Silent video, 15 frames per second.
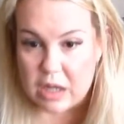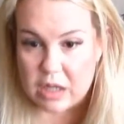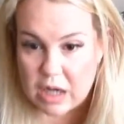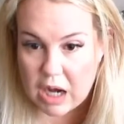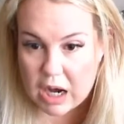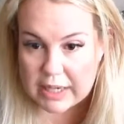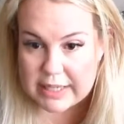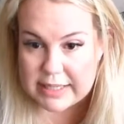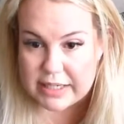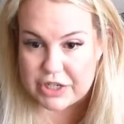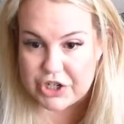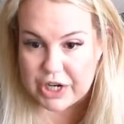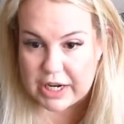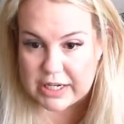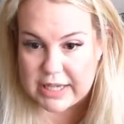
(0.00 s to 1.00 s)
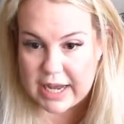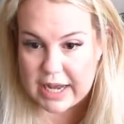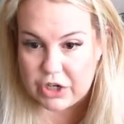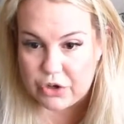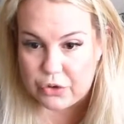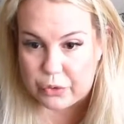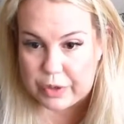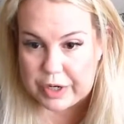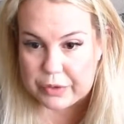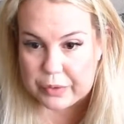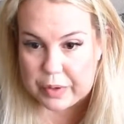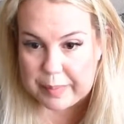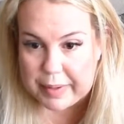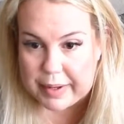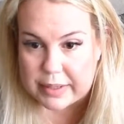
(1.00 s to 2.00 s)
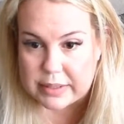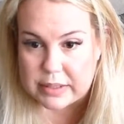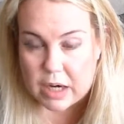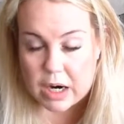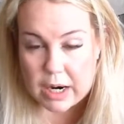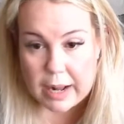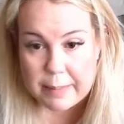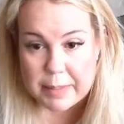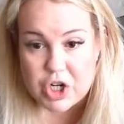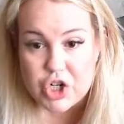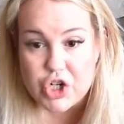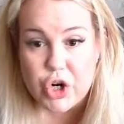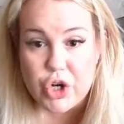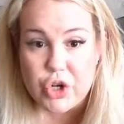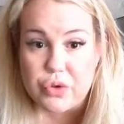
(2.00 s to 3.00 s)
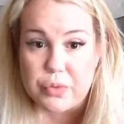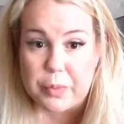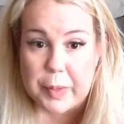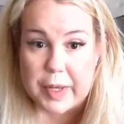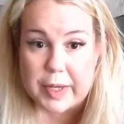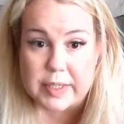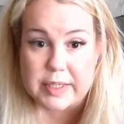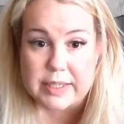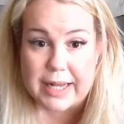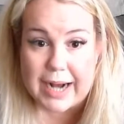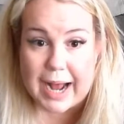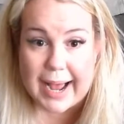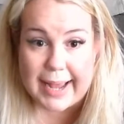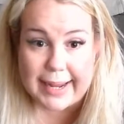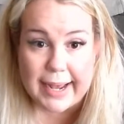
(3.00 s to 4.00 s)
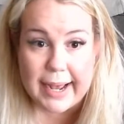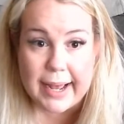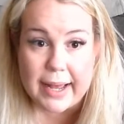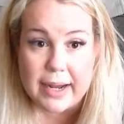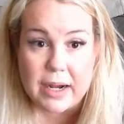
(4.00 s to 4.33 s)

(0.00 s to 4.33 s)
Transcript: Connie said she got 10 greenery picks. All right, I'm going to show you the picks that I got.